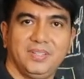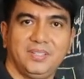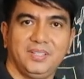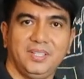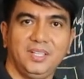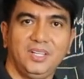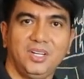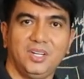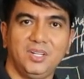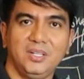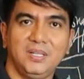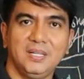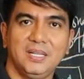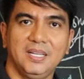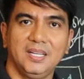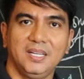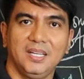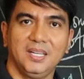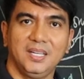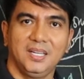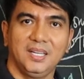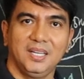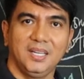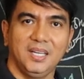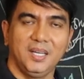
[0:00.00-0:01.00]
You know,
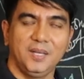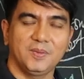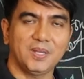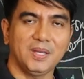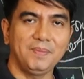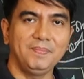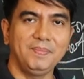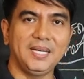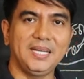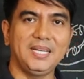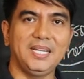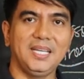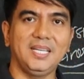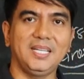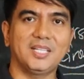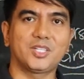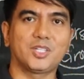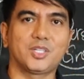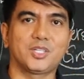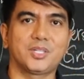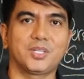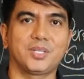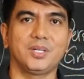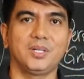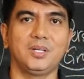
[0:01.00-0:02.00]
if
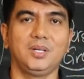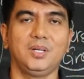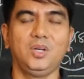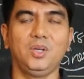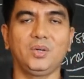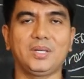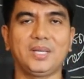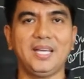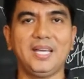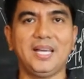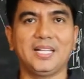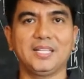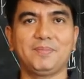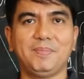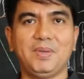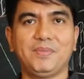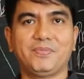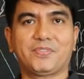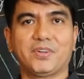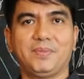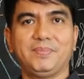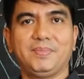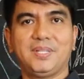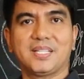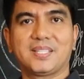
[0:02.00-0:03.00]
somebody's looking at me
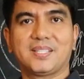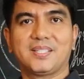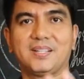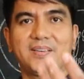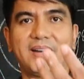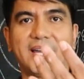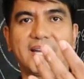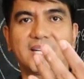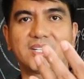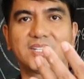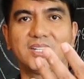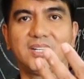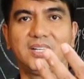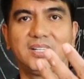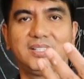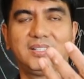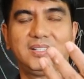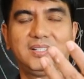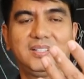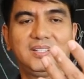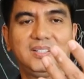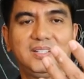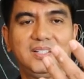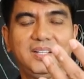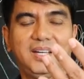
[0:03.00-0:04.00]
from this
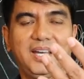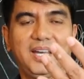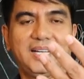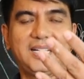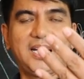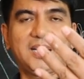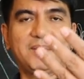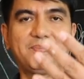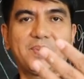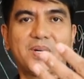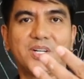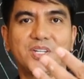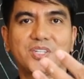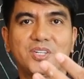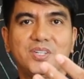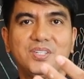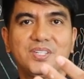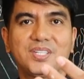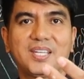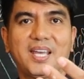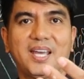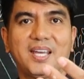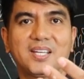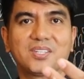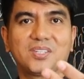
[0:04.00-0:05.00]
direction, and that
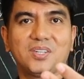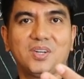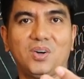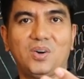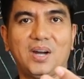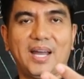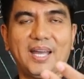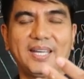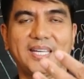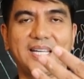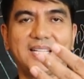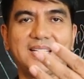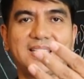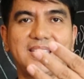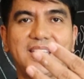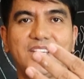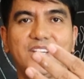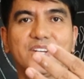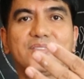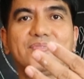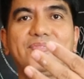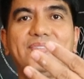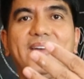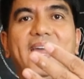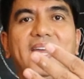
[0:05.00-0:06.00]
person says, oh, I can see
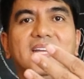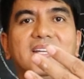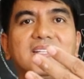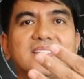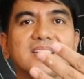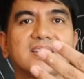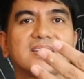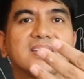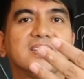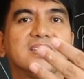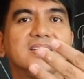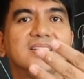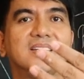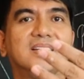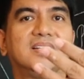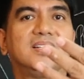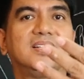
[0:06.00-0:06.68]
your face.